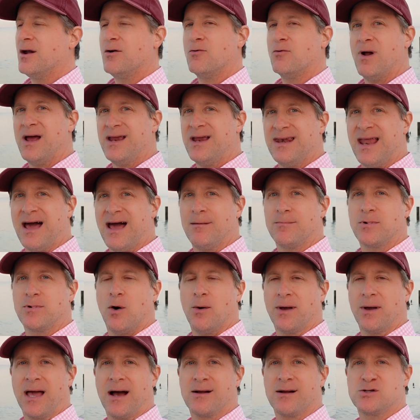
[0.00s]
Right now I'm
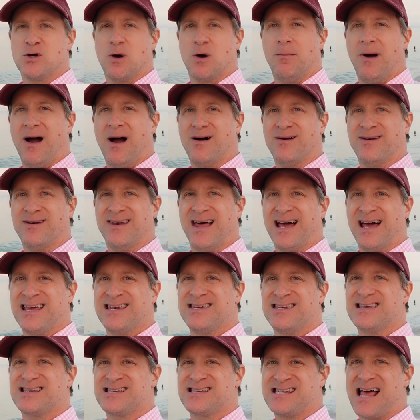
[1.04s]
going out to about 90
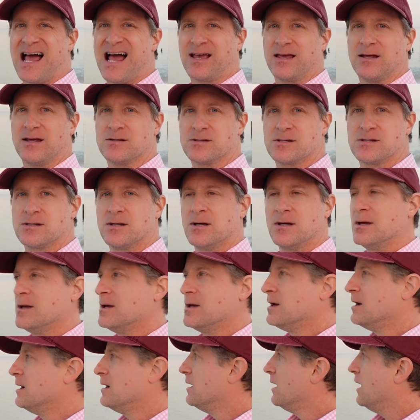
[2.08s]

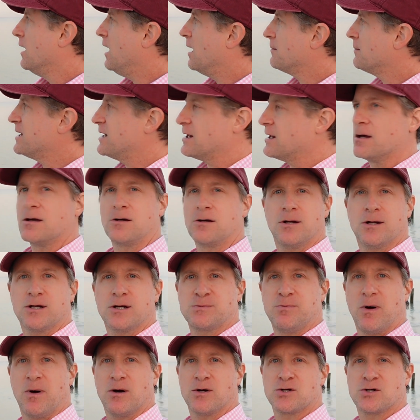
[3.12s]
seconds. I'm getting a good
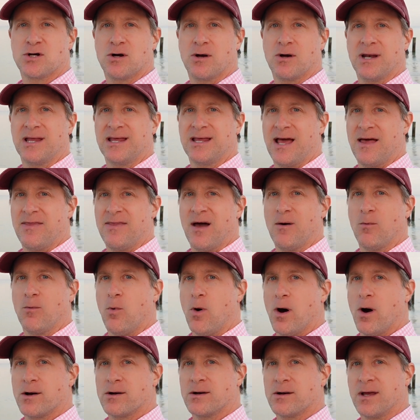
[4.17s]
exposure, and again that
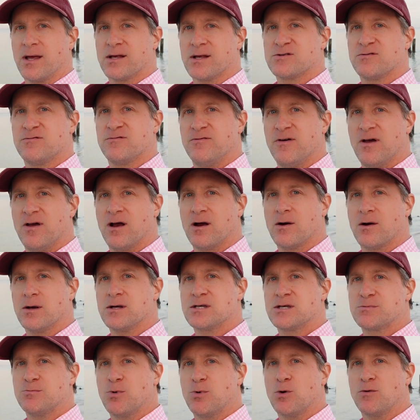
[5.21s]
water gets very
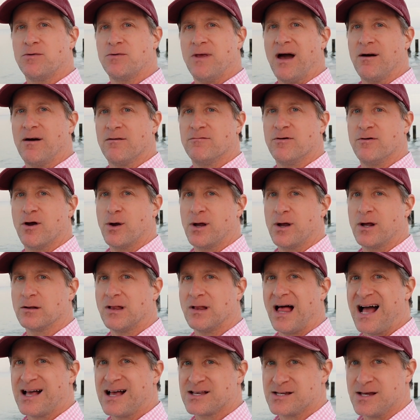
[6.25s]
smoothed out and very
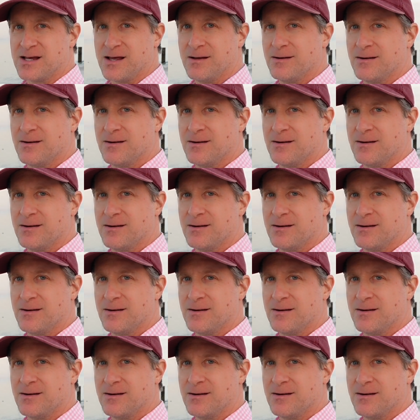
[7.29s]
glassy.